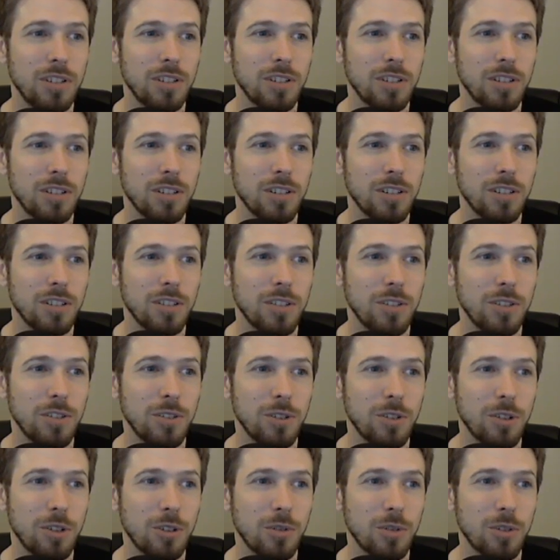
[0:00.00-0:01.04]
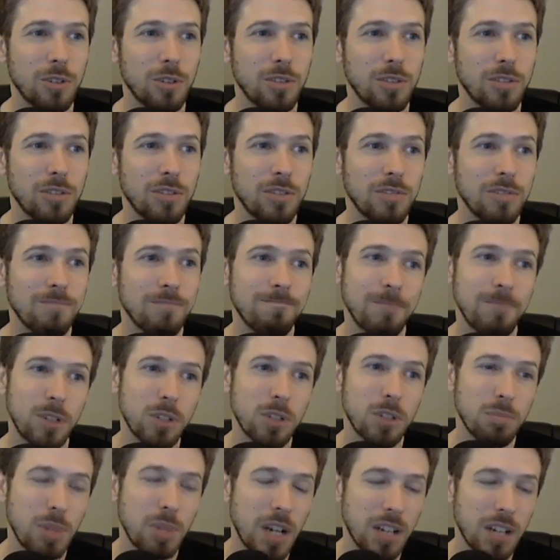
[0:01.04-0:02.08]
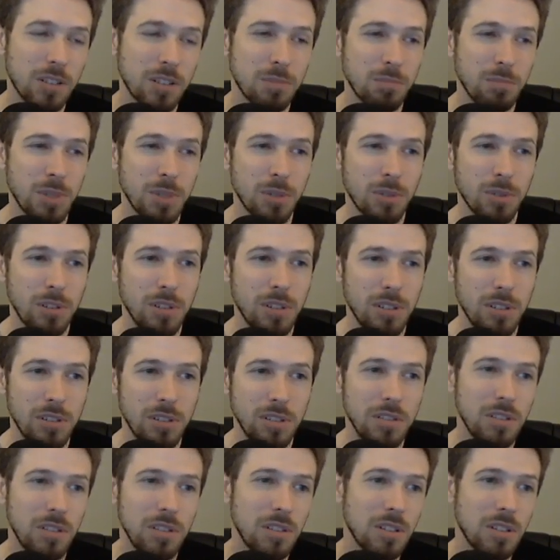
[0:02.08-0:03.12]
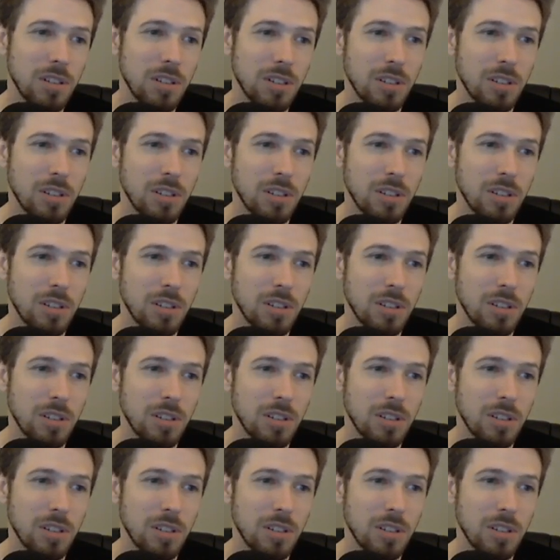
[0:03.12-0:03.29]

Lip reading: it's a possibility.